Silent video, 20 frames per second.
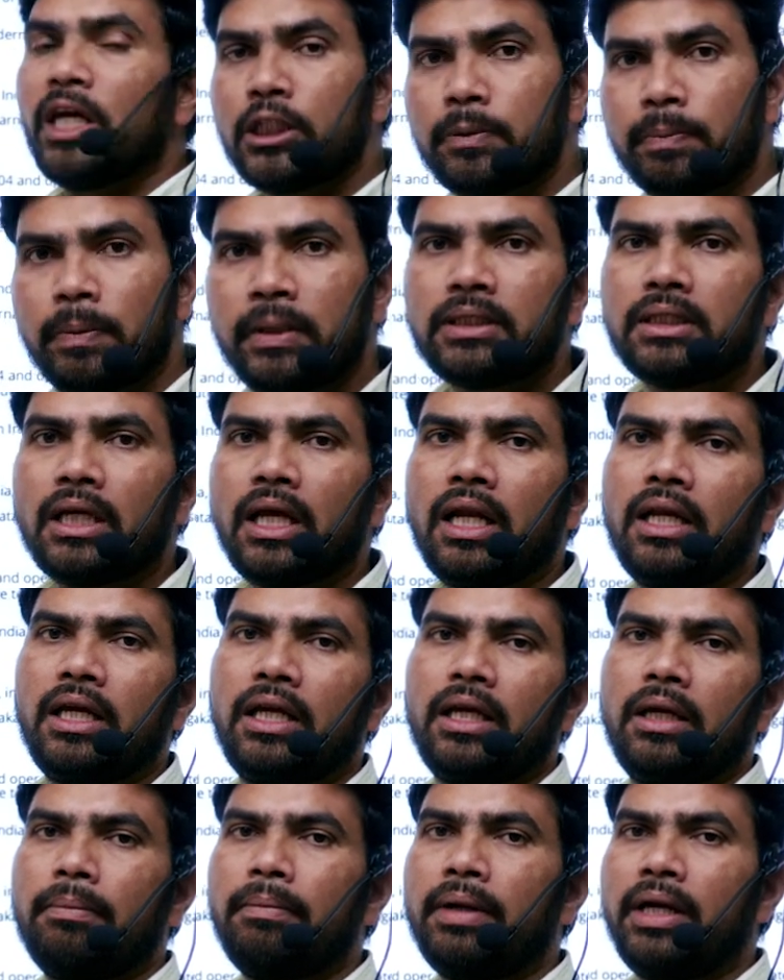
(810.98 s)

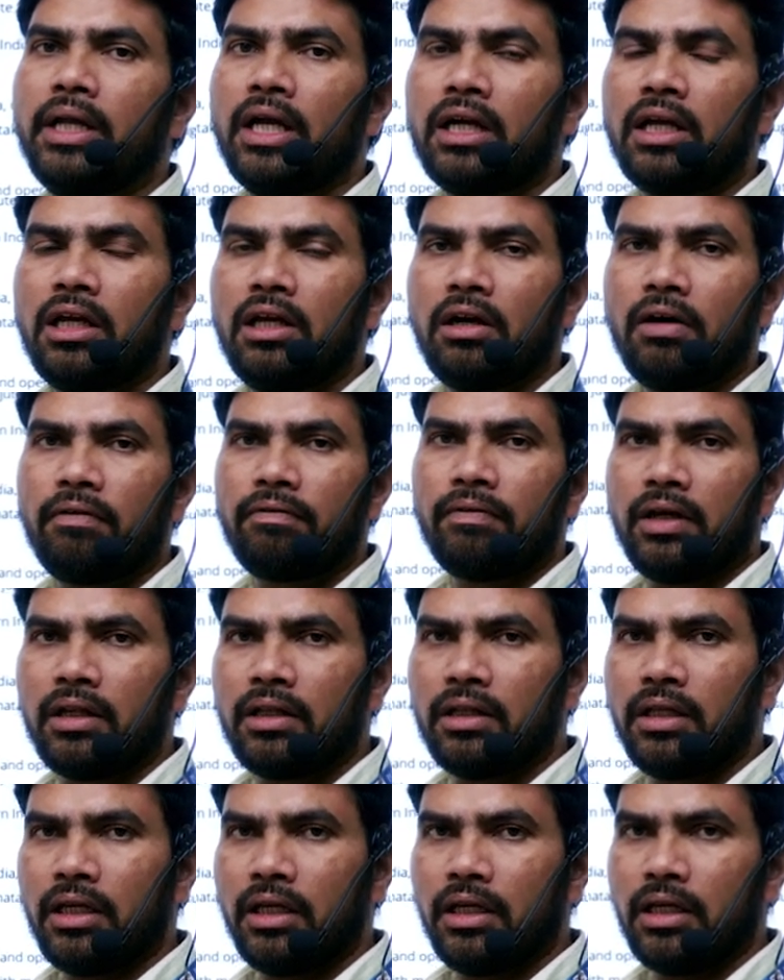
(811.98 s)
especially immediately after
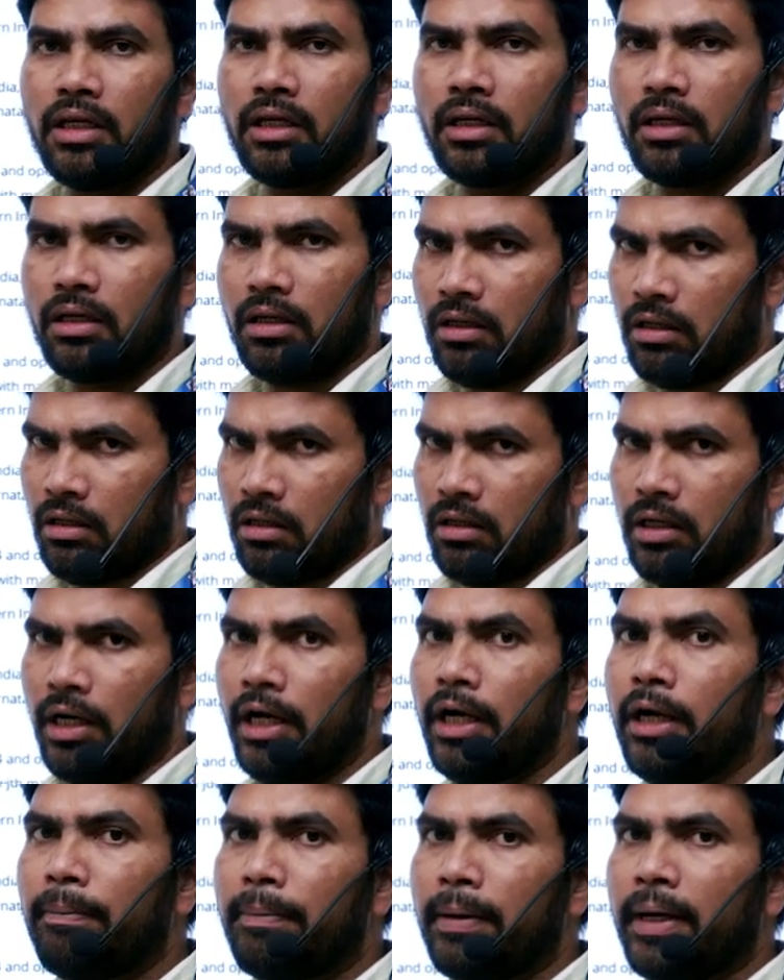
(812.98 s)
the
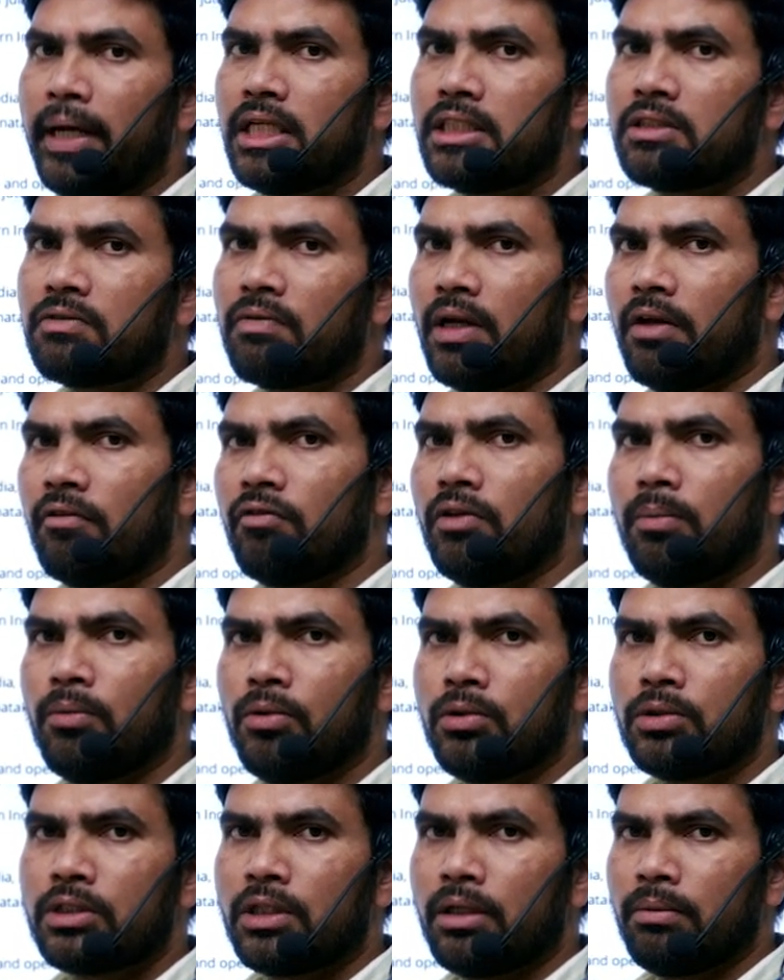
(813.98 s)
independence, one of the
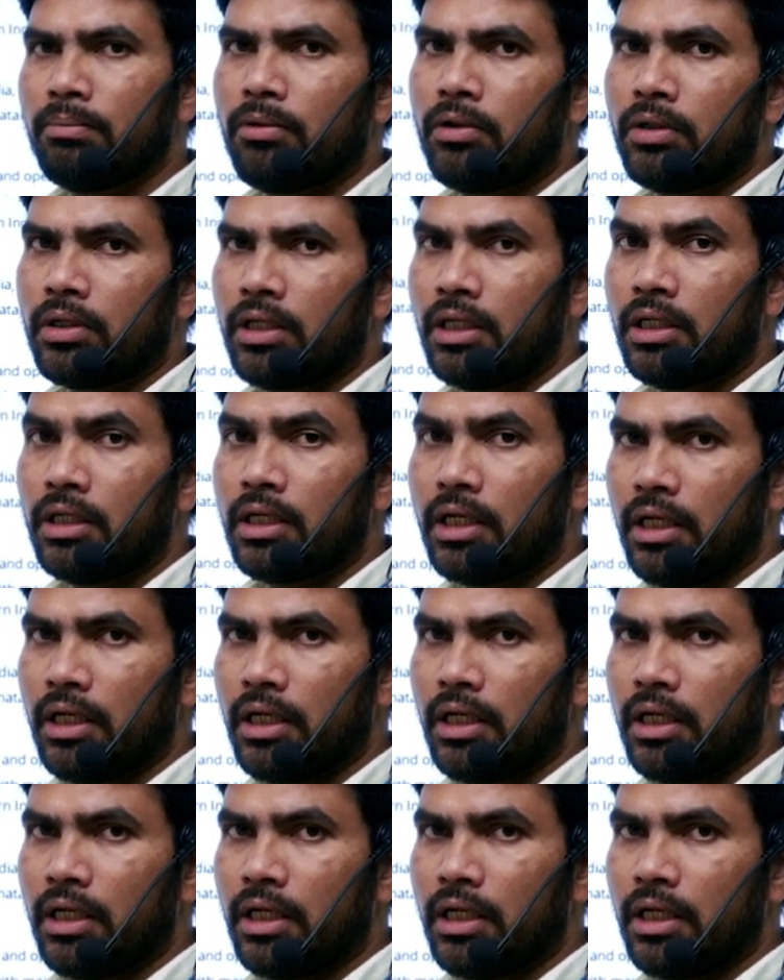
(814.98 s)
most important